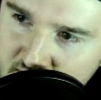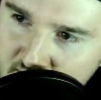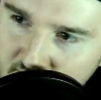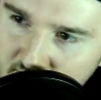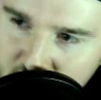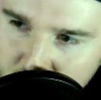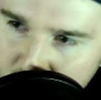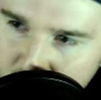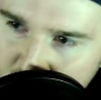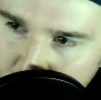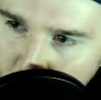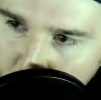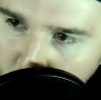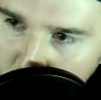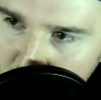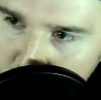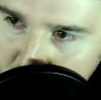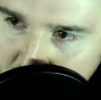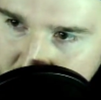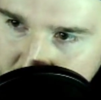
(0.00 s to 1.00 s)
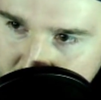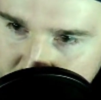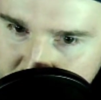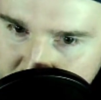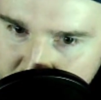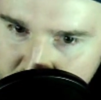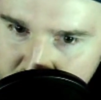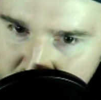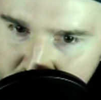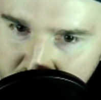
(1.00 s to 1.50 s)
of doing the parlays
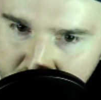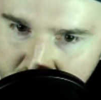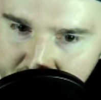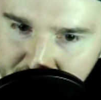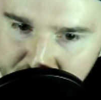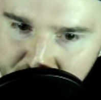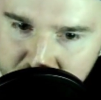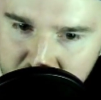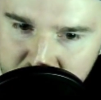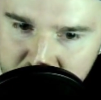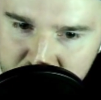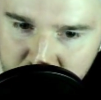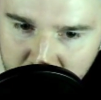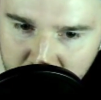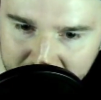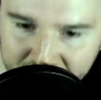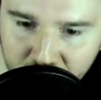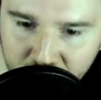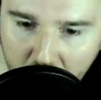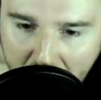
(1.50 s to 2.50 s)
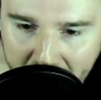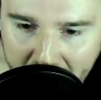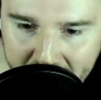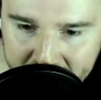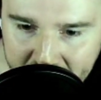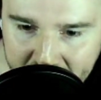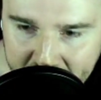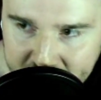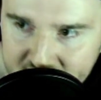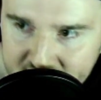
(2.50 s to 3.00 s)
during Friday
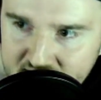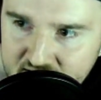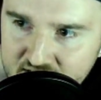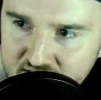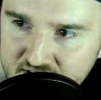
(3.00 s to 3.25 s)
night.